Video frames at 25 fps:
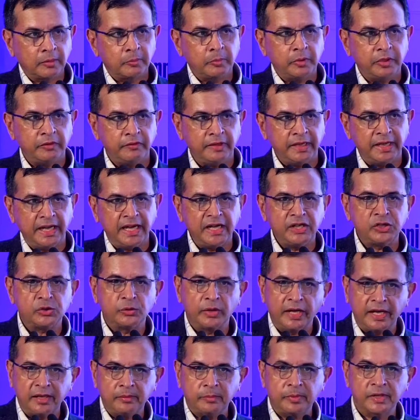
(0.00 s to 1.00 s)
between 8 to
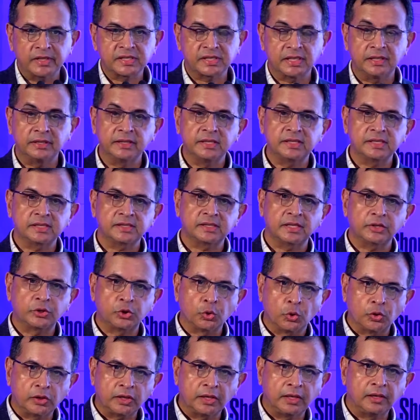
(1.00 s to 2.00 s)
9%. This is the
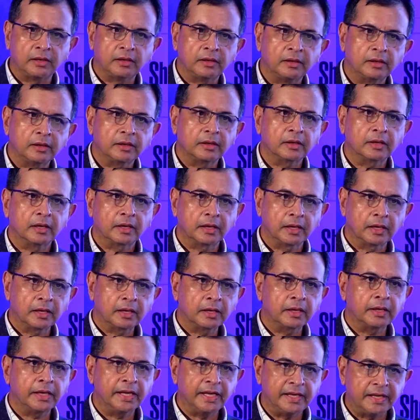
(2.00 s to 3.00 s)
total
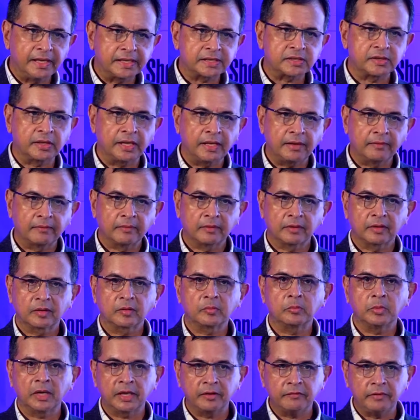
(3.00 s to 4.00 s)
industry.
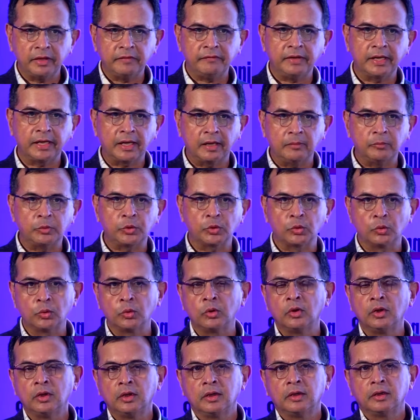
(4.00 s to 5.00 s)
But when we come
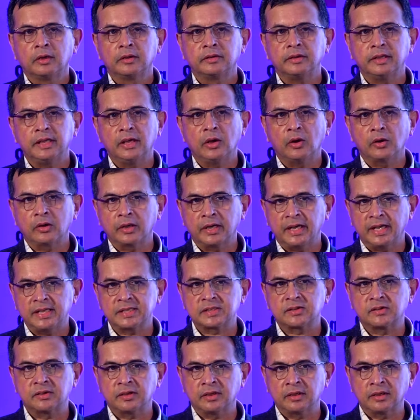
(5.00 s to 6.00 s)
to the
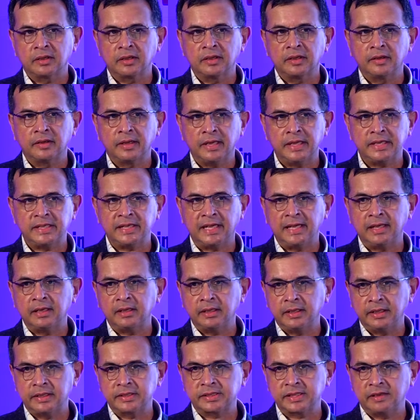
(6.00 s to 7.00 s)
organized retail,
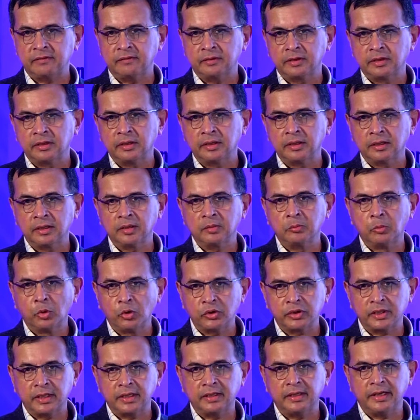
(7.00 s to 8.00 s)
it's even
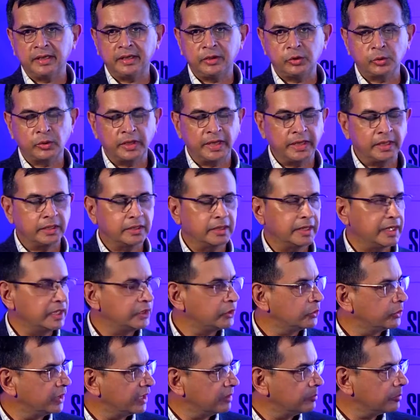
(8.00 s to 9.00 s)
more than 8 to
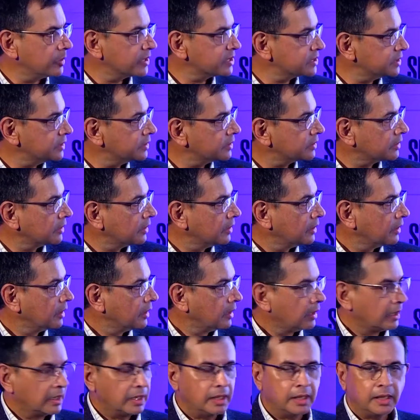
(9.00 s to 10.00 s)
10%.
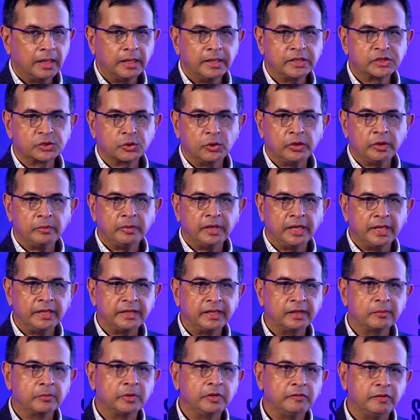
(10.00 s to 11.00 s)
It's going to be
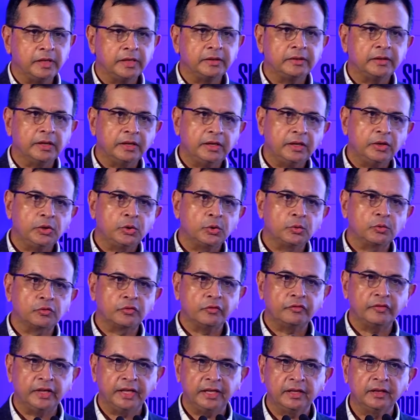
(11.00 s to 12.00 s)
anything between 13 to
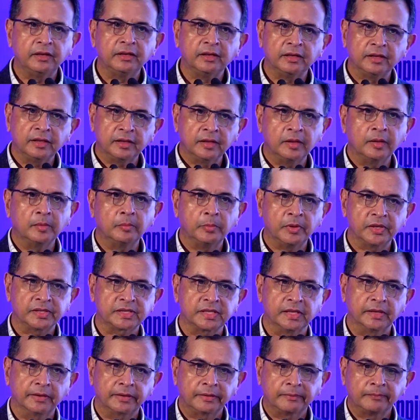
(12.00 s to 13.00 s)

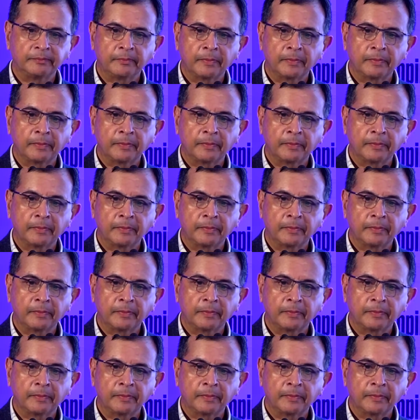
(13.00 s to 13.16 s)
15%.